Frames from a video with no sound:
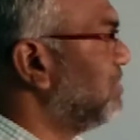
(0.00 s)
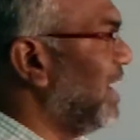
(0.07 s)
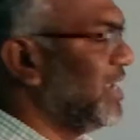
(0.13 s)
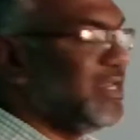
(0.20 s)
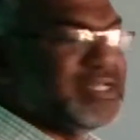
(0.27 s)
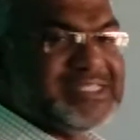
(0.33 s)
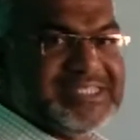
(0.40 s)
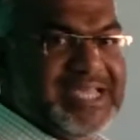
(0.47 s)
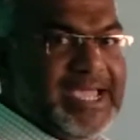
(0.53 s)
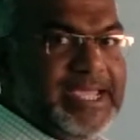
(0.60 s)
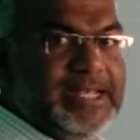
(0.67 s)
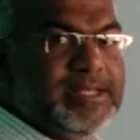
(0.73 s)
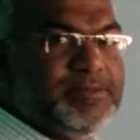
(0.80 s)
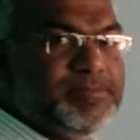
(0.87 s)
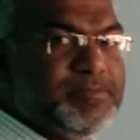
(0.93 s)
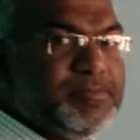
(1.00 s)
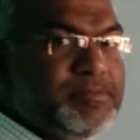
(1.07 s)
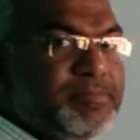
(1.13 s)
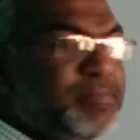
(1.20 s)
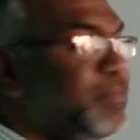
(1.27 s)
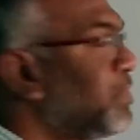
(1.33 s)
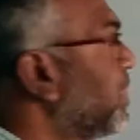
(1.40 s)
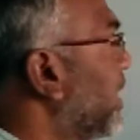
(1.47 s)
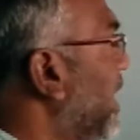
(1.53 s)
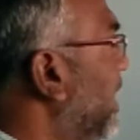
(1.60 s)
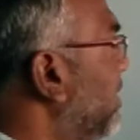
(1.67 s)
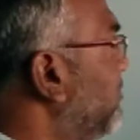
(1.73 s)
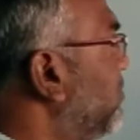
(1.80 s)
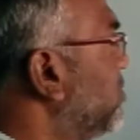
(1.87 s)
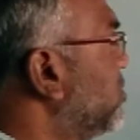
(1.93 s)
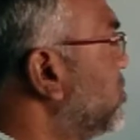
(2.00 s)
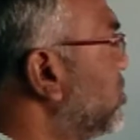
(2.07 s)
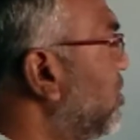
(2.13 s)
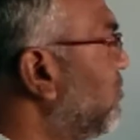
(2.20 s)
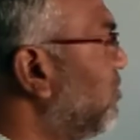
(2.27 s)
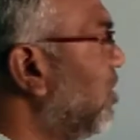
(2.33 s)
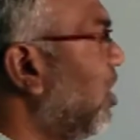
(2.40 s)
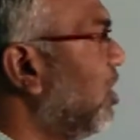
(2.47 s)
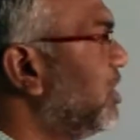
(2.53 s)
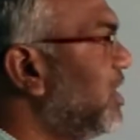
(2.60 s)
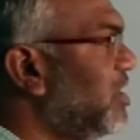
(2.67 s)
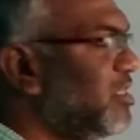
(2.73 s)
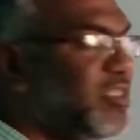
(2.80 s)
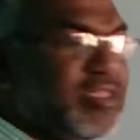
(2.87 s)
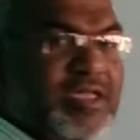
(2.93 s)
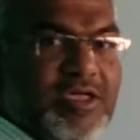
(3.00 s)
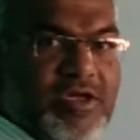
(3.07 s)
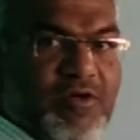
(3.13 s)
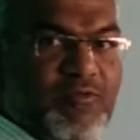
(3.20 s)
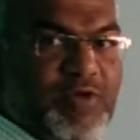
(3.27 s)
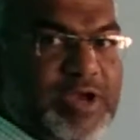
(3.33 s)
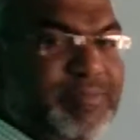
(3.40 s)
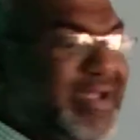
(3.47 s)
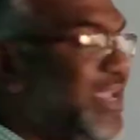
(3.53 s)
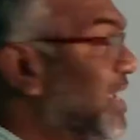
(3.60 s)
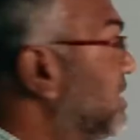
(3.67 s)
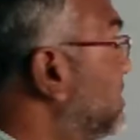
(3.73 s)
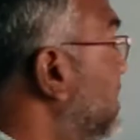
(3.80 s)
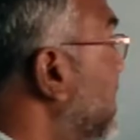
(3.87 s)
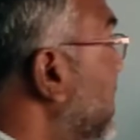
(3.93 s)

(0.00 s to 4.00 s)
minus sin, and differentiation of log is 1 by x.